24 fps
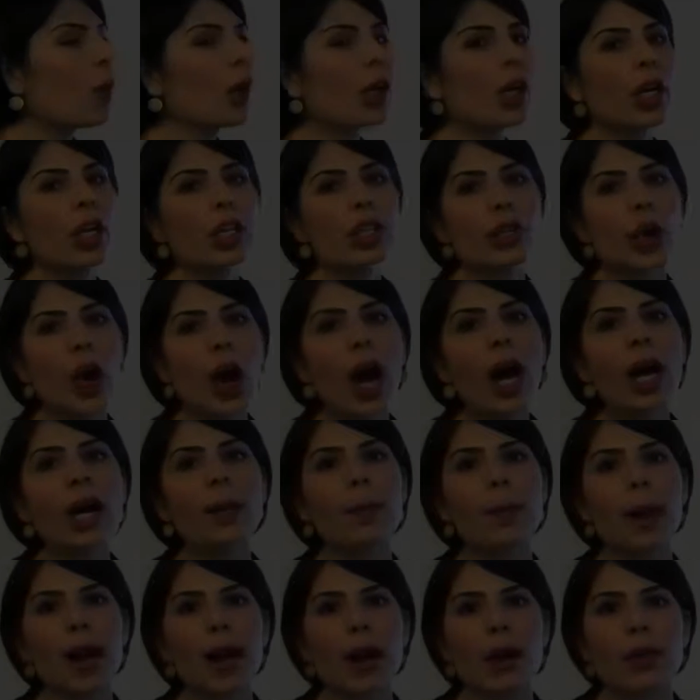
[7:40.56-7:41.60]
we're going to talk
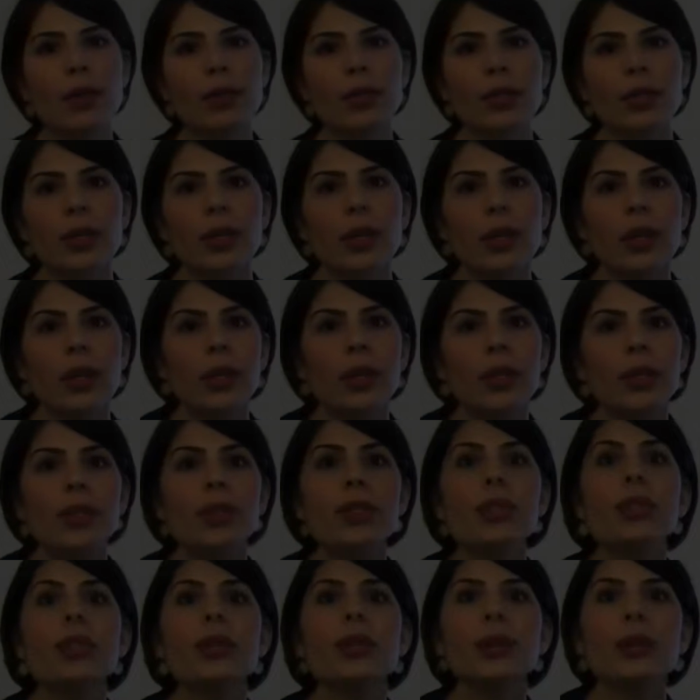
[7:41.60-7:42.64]
about
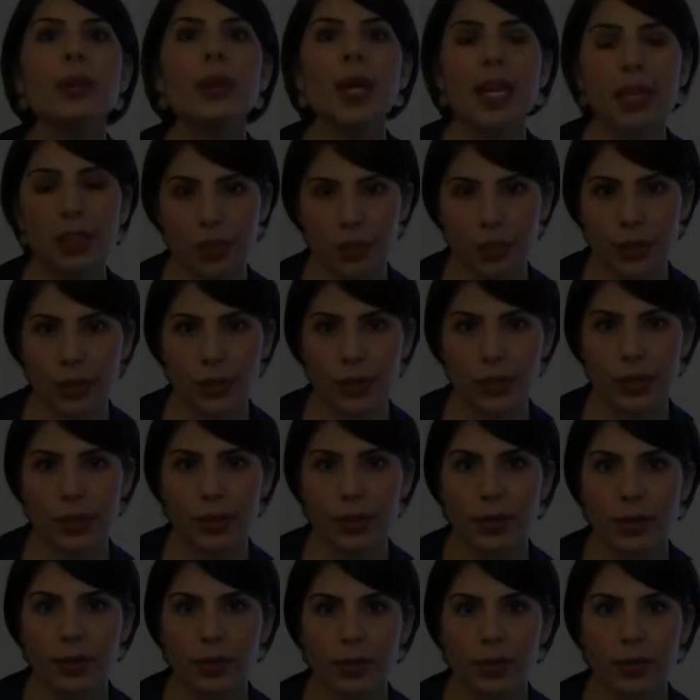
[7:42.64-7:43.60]
2 issues.